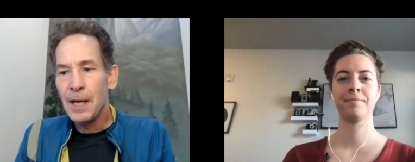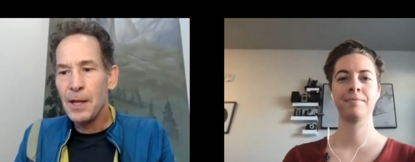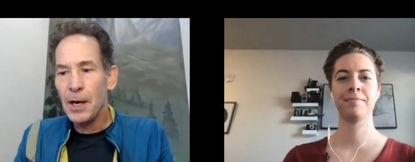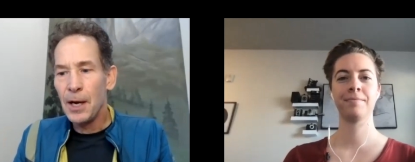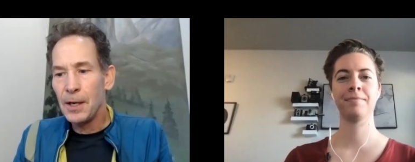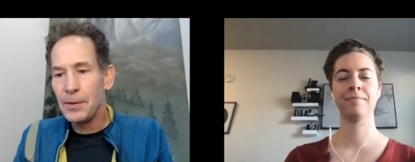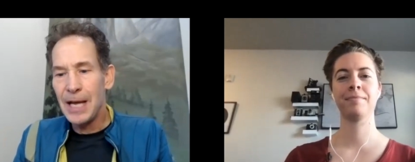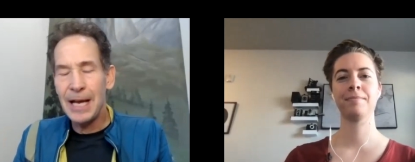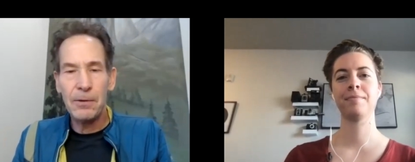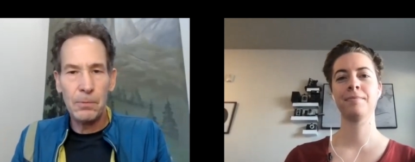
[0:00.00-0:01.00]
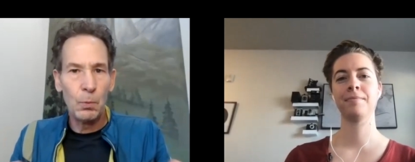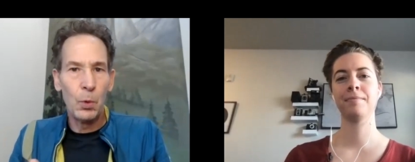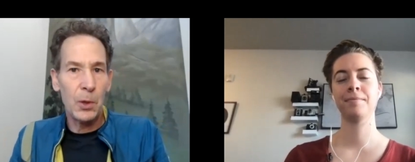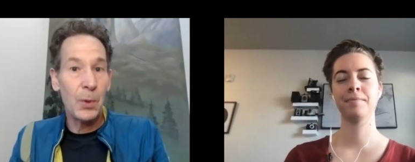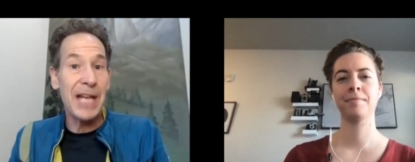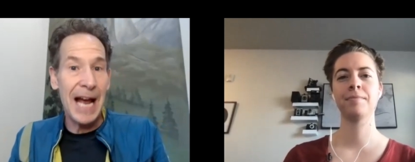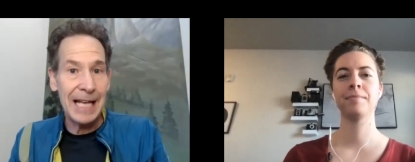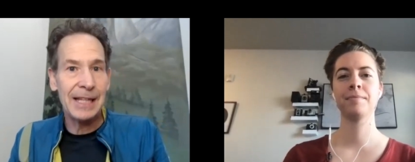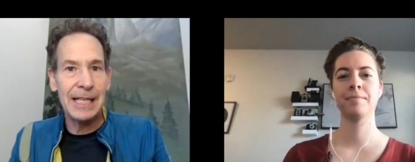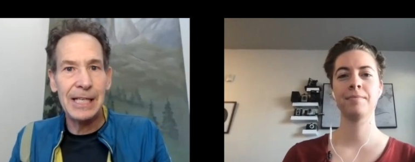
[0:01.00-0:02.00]
Speaker 1: uh, that work with
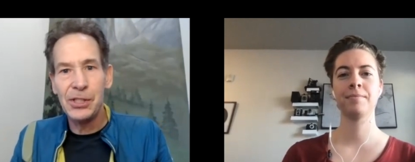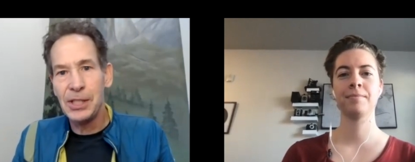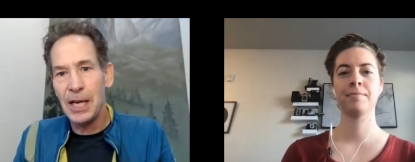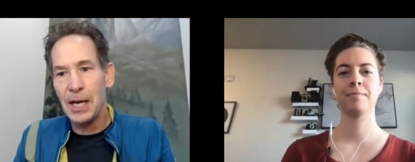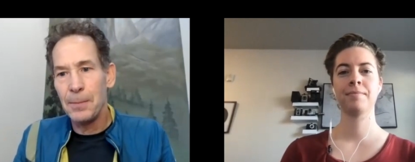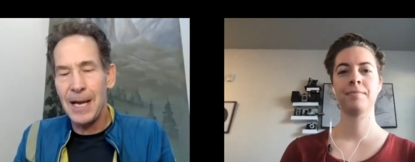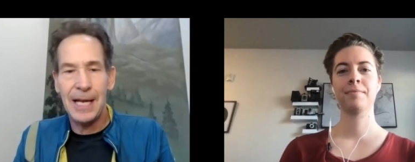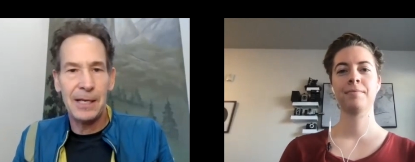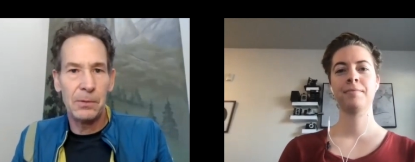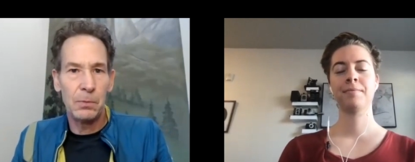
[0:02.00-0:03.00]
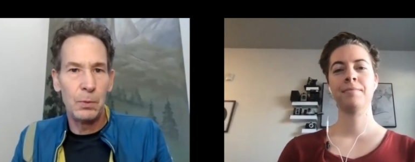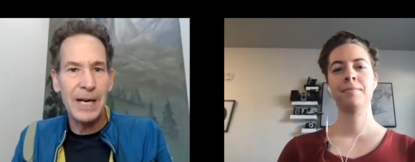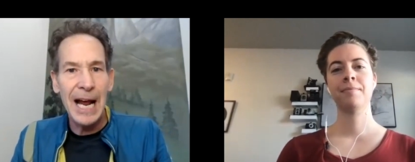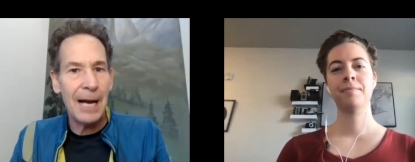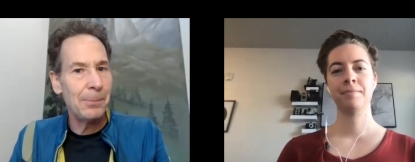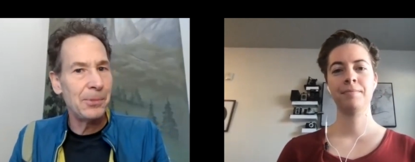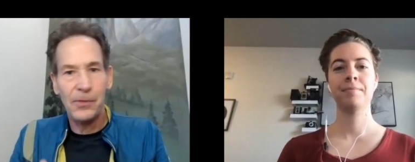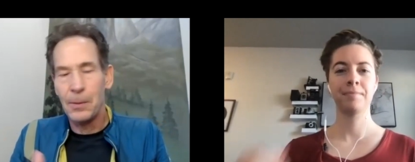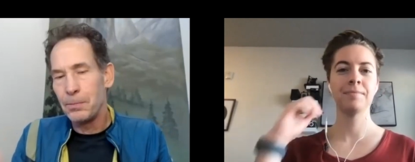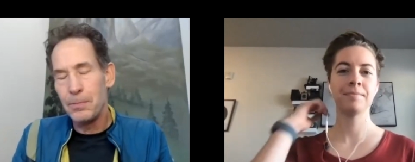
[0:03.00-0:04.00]
athletes um, and rehabs
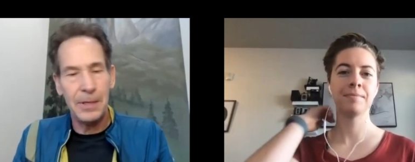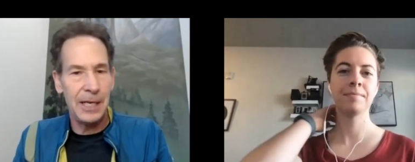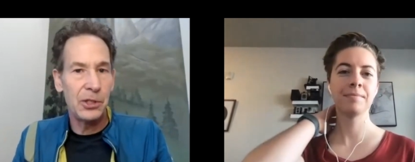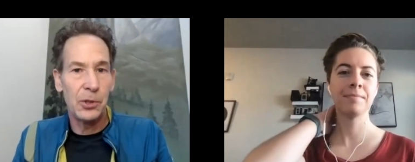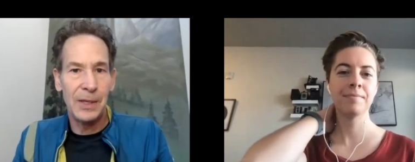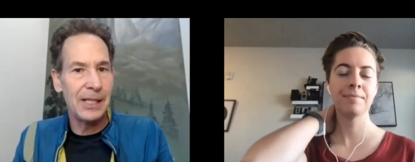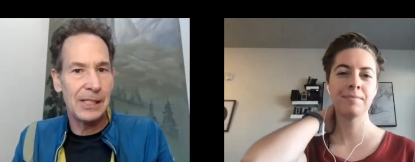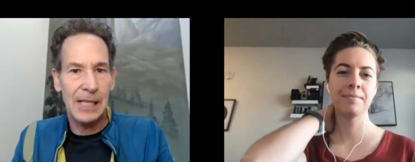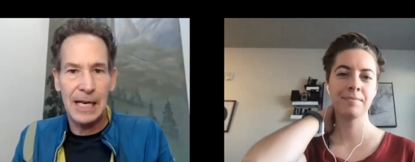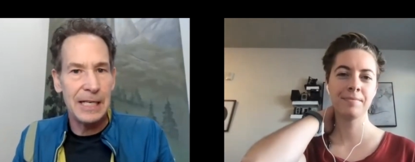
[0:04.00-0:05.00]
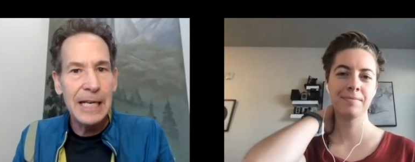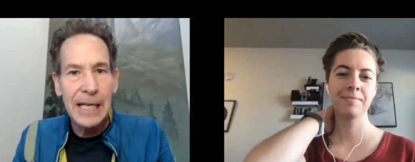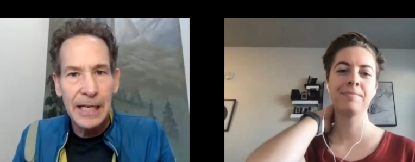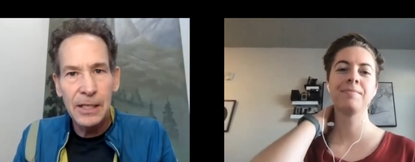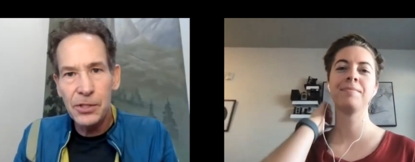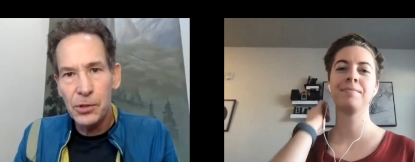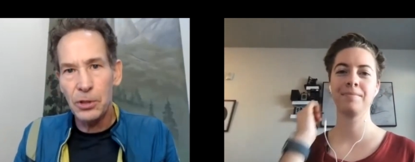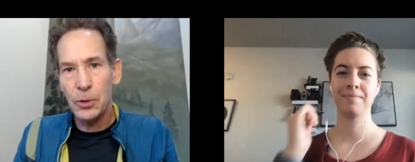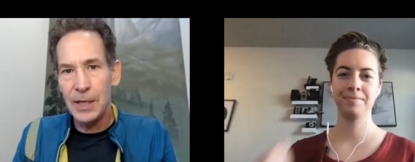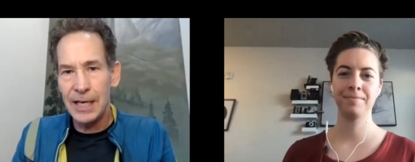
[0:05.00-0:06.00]
from injuries like knee
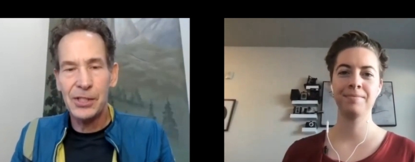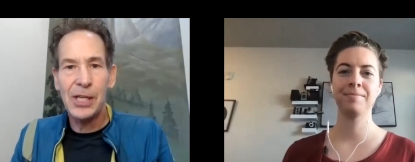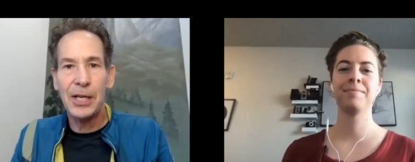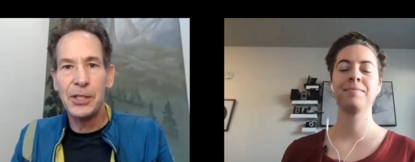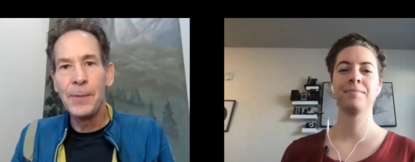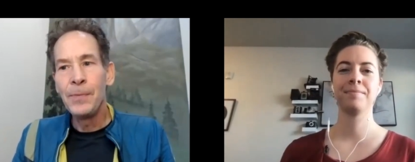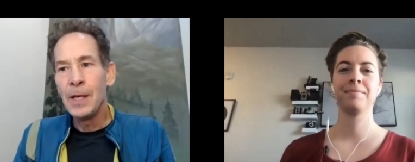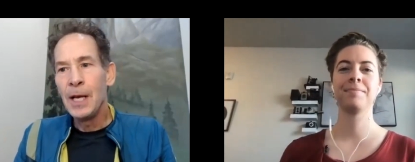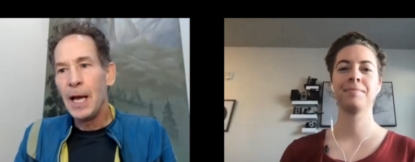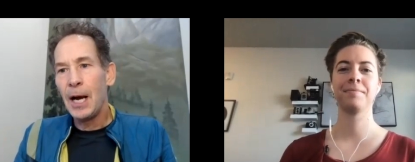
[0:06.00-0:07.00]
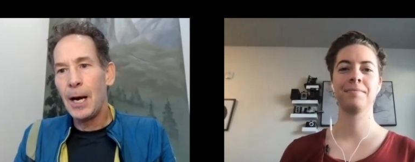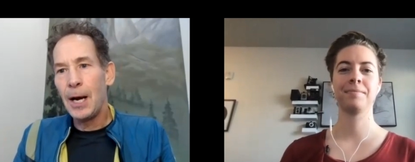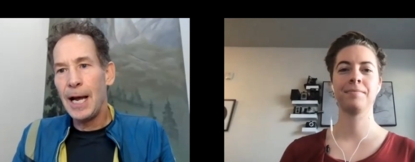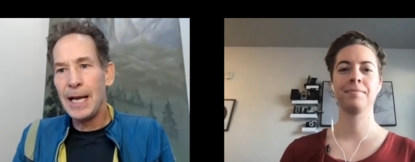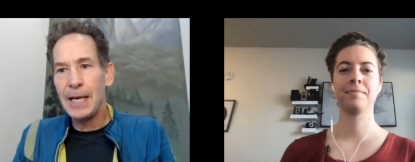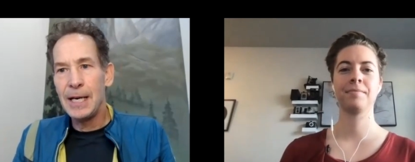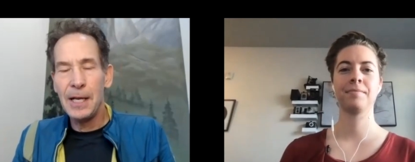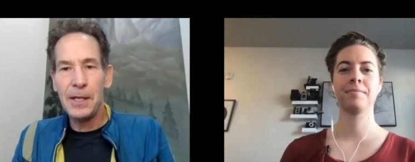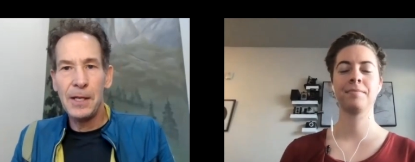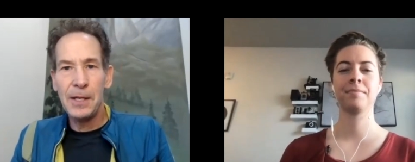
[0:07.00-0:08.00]
surgery and such. Uh, and
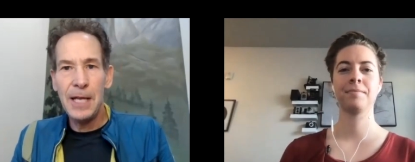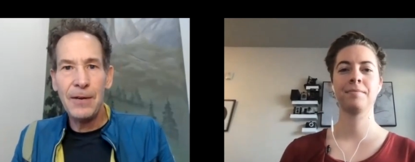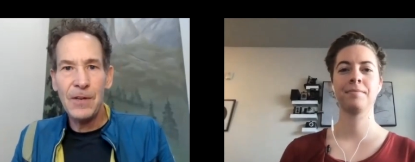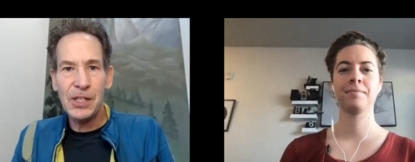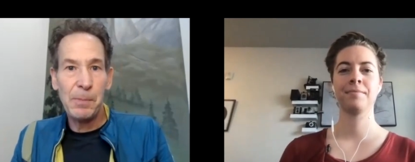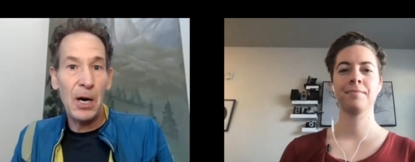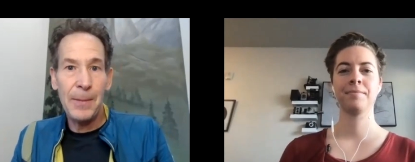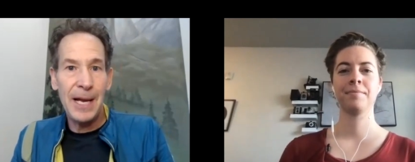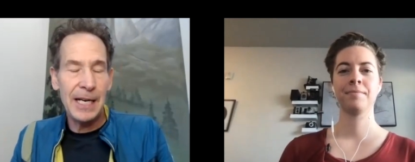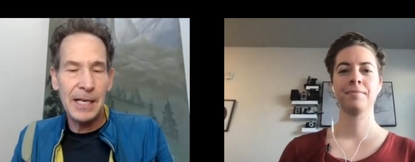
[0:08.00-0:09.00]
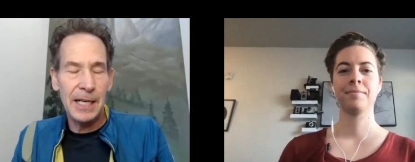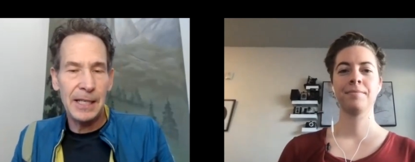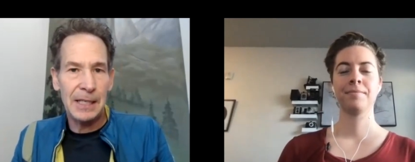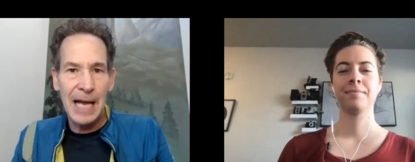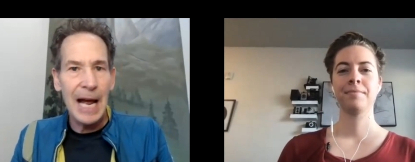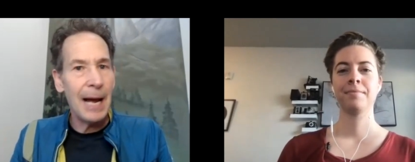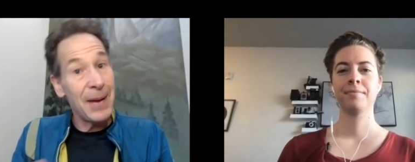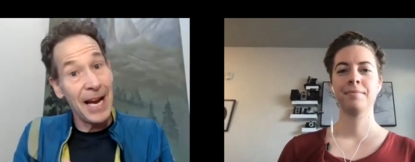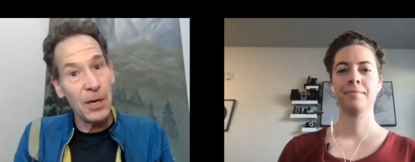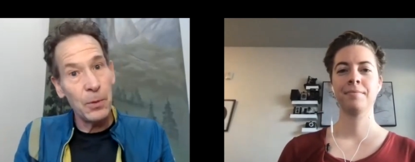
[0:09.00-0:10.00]
they've experimented in the lab
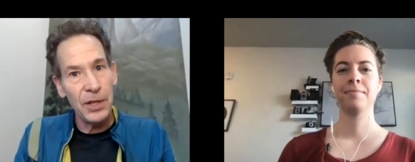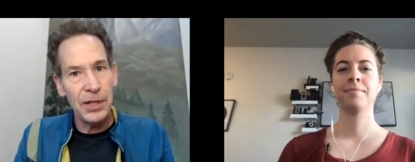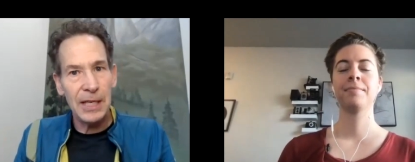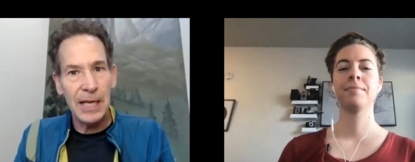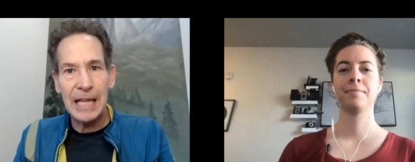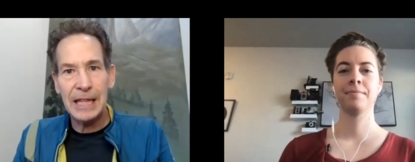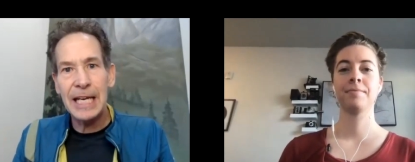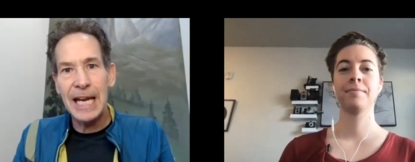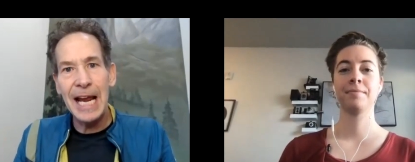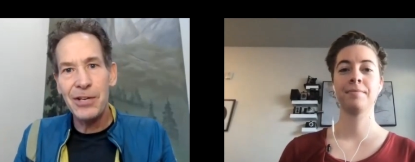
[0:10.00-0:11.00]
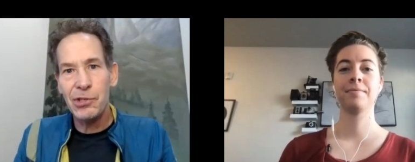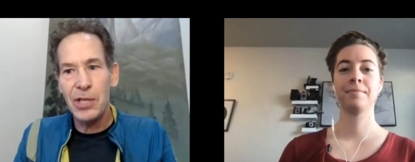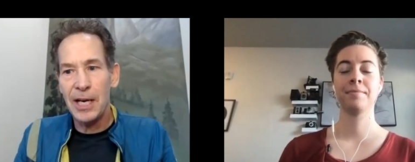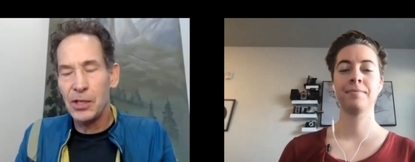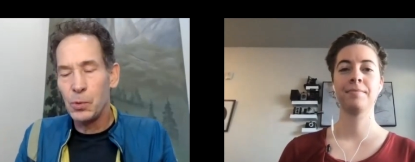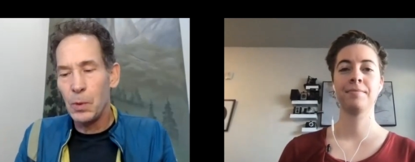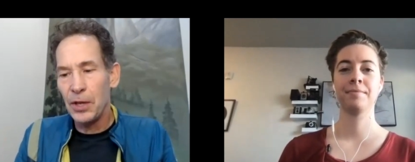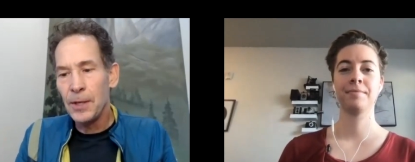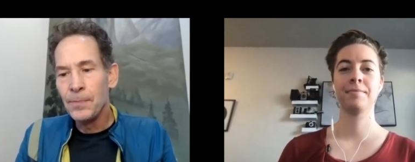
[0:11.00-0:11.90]
and with athlete case studies with